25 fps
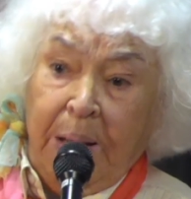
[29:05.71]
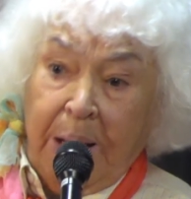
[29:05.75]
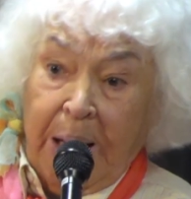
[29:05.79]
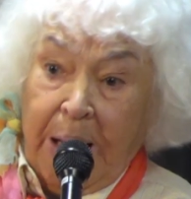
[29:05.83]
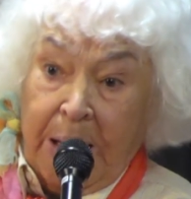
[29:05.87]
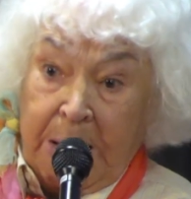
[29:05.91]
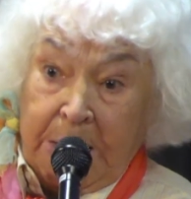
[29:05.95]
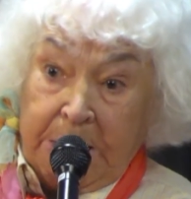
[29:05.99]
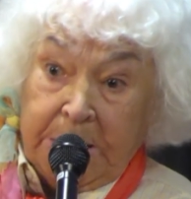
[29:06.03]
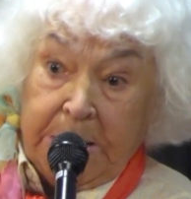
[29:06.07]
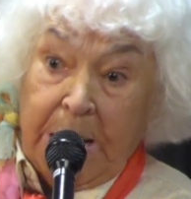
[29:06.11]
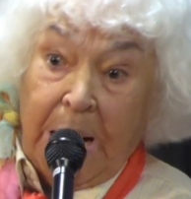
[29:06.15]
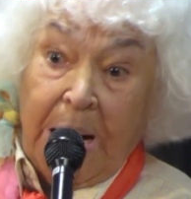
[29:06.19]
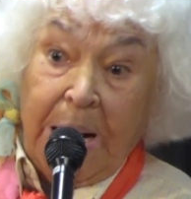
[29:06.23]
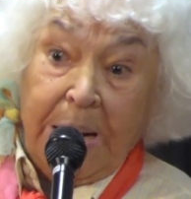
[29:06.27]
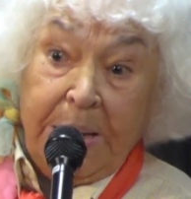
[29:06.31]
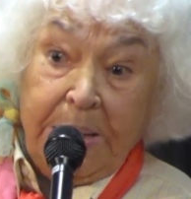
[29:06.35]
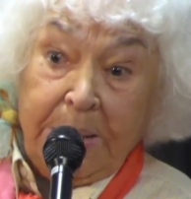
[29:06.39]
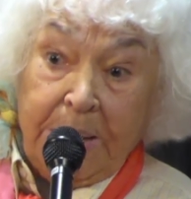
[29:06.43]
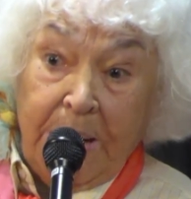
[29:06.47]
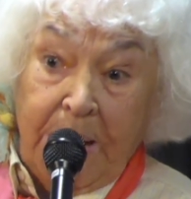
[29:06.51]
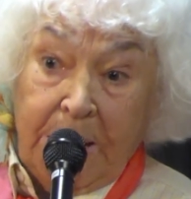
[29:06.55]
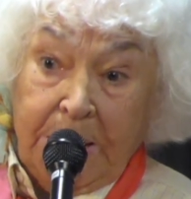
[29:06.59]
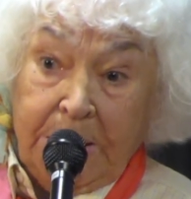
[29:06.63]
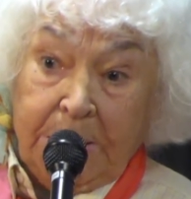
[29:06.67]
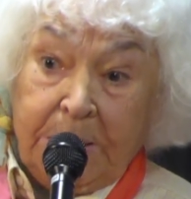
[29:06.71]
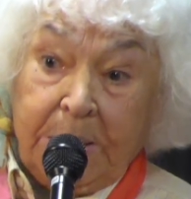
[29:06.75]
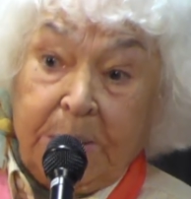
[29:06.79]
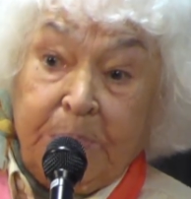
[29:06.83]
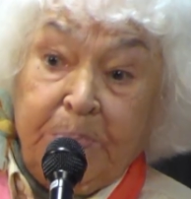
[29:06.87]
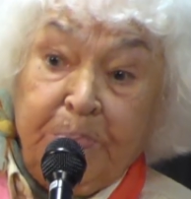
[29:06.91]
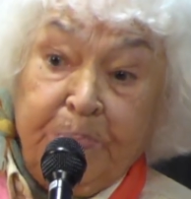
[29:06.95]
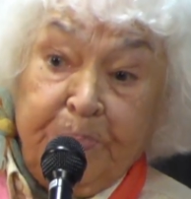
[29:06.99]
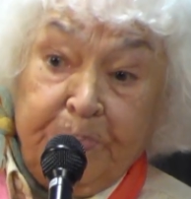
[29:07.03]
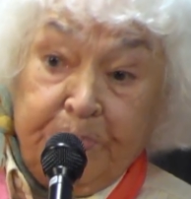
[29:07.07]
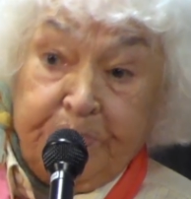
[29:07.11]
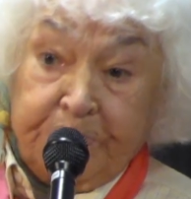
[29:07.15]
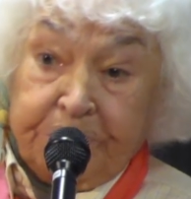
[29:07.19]
And I write.
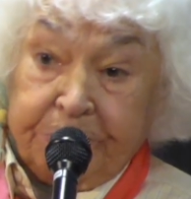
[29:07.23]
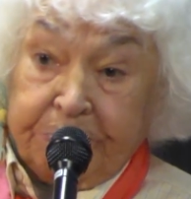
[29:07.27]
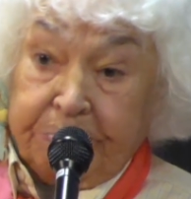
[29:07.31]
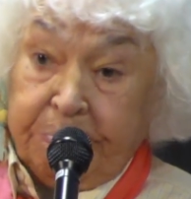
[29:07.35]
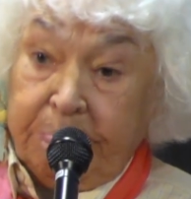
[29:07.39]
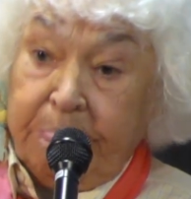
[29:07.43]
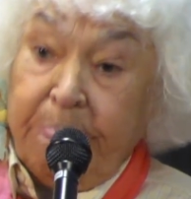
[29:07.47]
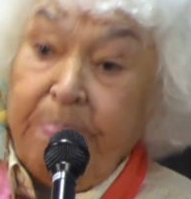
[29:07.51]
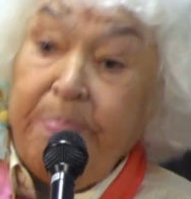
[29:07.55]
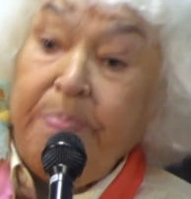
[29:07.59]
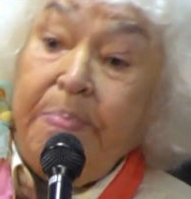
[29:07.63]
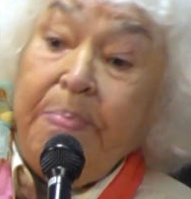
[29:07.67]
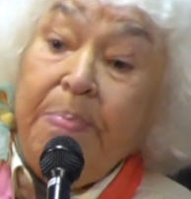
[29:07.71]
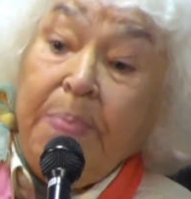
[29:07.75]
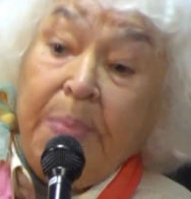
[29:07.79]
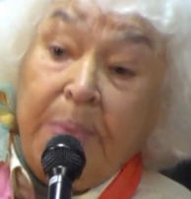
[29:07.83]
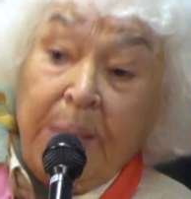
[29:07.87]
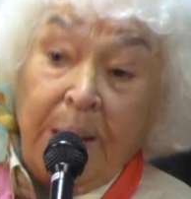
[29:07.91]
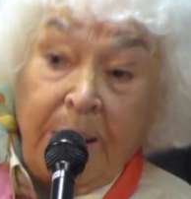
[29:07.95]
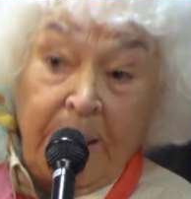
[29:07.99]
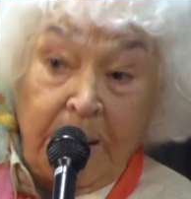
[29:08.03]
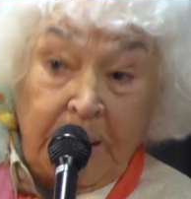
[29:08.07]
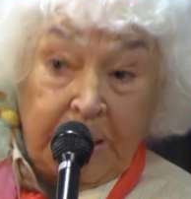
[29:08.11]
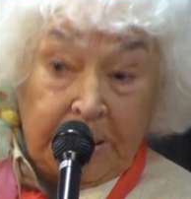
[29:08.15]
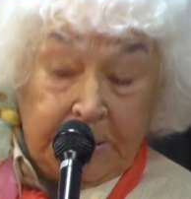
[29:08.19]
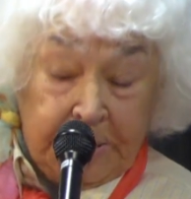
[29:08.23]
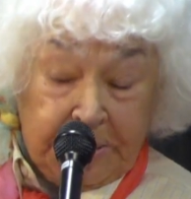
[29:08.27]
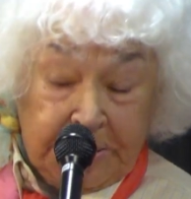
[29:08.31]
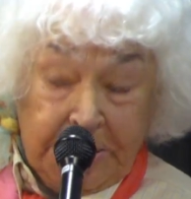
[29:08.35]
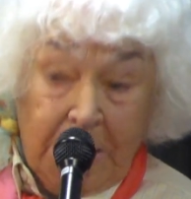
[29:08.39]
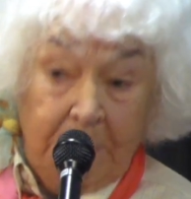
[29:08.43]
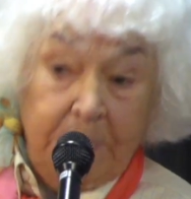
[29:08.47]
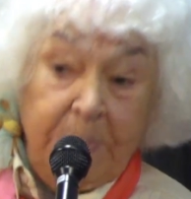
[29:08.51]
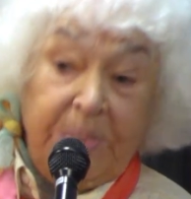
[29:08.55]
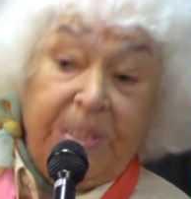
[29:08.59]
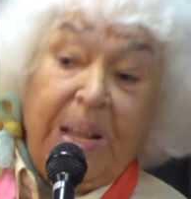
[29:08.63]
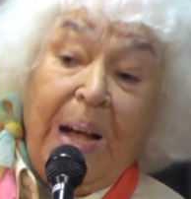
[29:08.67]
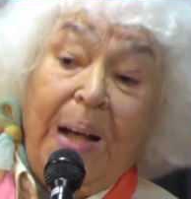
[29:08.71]

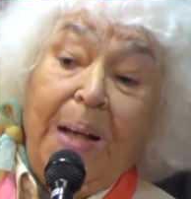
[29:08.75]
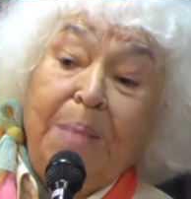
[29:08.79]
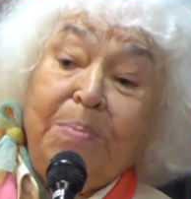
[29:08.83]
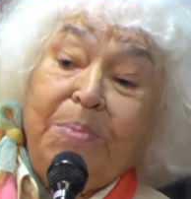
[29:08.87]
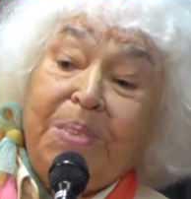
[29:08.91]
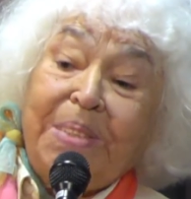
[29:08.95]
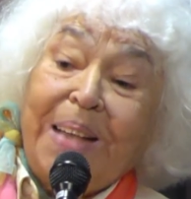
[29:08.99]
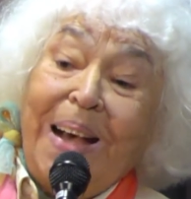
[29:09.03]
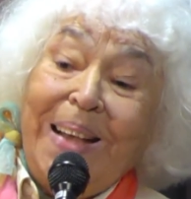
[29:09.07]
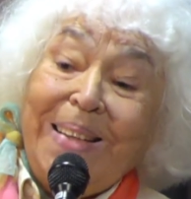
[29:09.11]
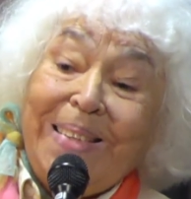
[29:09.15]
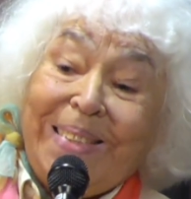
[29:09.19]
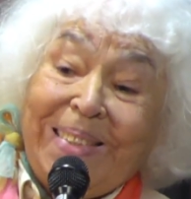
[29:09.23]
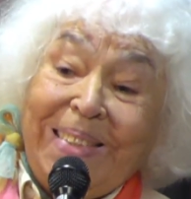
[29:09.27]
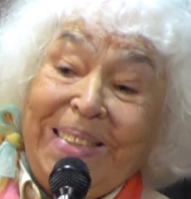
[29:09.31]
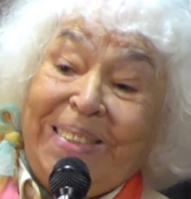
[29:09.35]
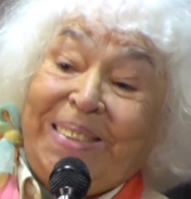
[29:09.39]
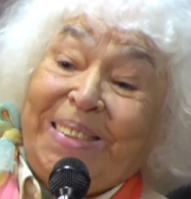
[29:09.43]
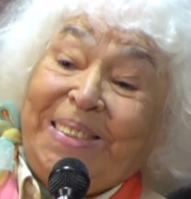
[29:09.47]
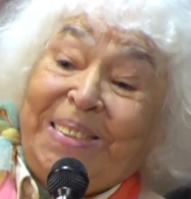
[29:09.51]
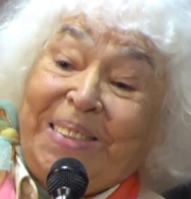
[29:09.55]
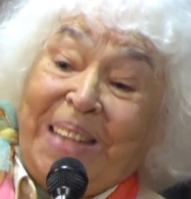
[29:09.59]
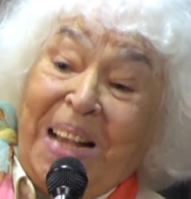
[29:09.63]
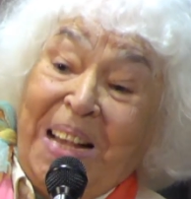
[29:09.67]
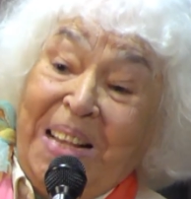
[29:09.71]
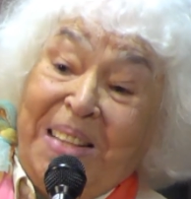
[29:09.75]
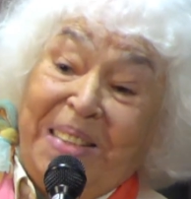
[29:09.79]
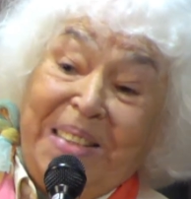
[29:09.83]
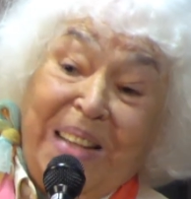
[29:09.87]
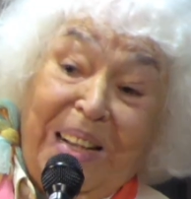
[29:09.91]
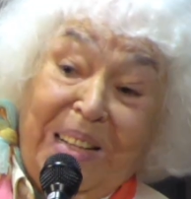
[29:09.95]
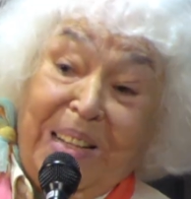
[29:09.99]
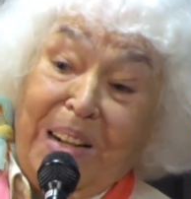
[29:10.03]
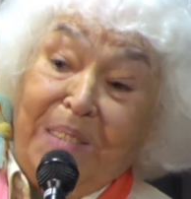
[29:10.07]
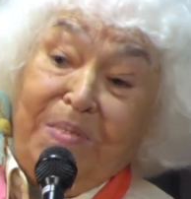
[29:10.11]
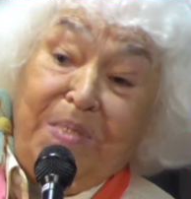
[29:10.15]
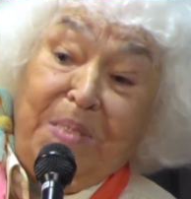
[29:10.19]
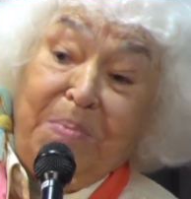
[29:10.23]
Sometimes I criticize the
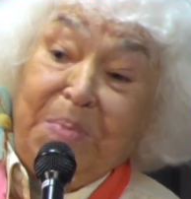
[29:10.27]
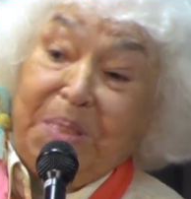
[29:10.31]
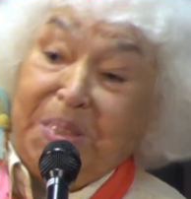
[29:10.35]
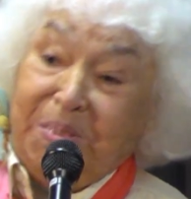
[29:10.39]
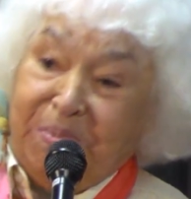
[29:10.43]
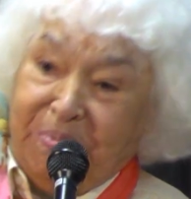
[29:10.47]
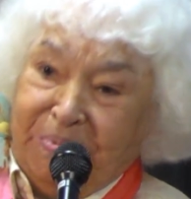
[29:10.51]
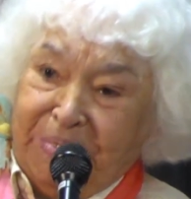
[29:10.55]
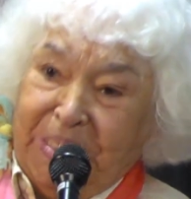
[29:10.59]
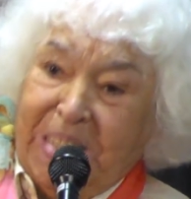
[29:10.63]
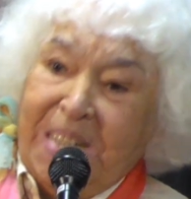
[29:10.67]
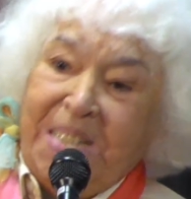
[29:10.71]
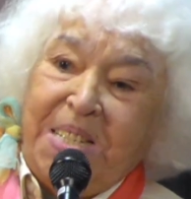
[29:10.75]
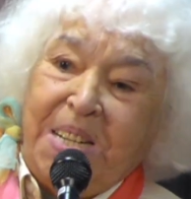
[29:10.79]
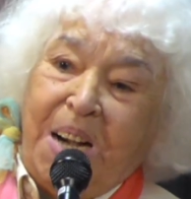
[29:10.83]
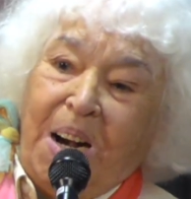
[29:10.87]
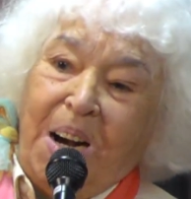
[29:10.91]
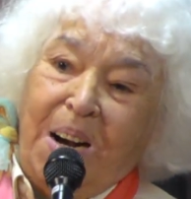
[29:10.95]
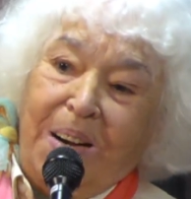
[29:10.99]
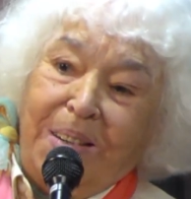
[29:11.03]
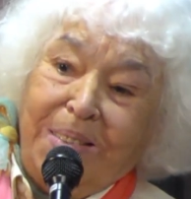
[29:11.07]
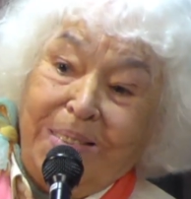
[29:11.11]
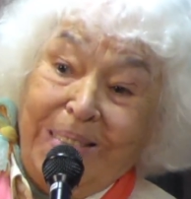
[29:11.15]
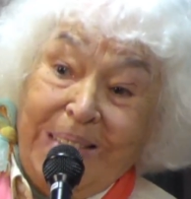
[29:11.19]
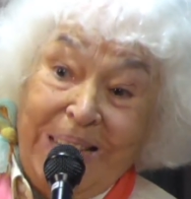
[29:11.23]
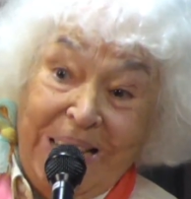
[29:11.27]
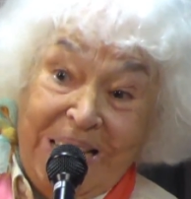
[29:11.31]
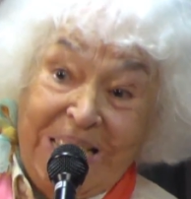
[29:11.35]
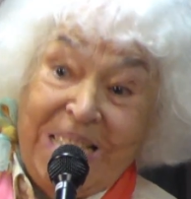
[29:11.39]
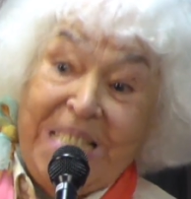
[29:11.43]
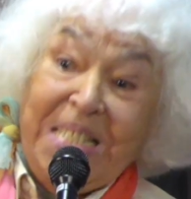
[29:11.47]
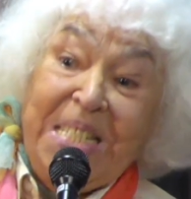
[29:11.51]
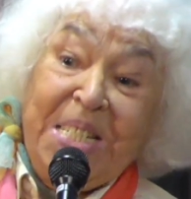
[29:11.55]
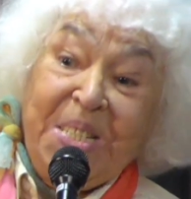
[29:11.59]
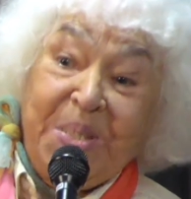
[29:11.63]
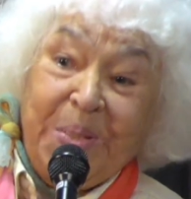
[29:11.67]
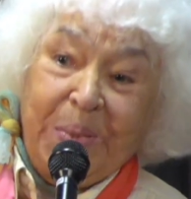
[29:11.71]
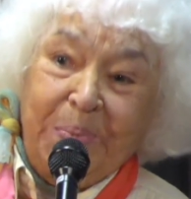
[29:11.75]
government very hard in
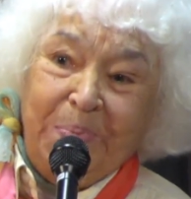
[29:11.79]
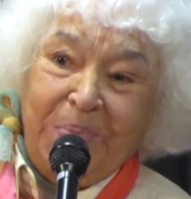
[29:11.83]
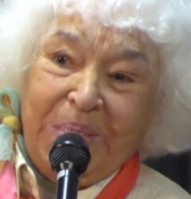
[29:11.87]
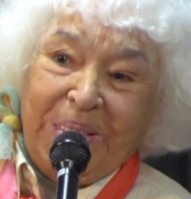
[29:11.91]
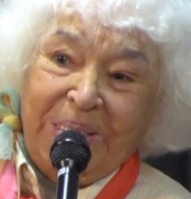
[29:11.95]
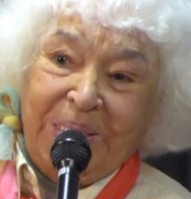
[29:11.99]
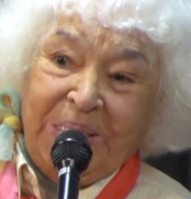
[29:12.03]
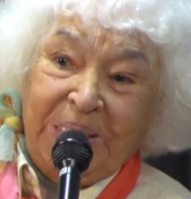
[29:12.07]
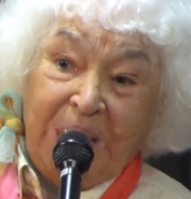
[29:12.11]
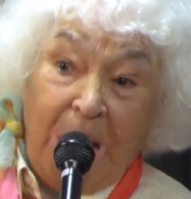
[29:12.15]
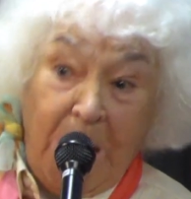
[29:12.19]
Egypt